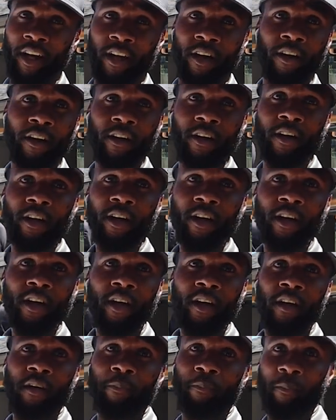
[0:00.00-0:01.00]
here.
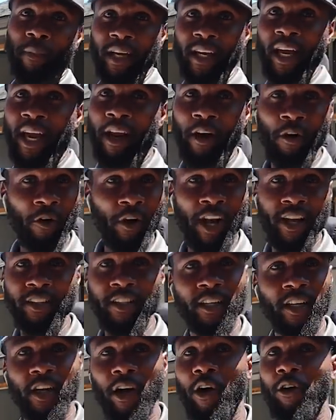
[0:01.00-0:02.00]
Me, I don't like
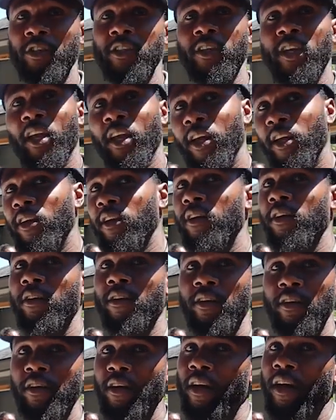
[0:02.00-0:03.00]
to negotiate.
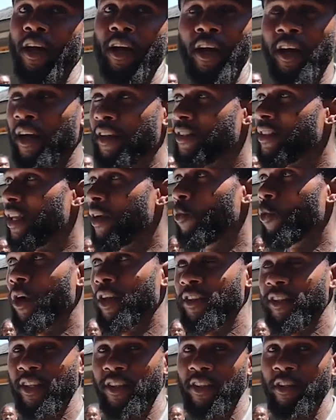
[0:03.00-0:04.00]
I said
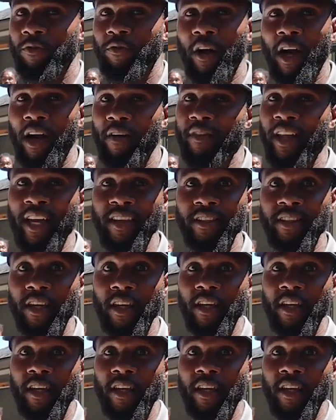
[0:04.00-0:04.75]
165, that's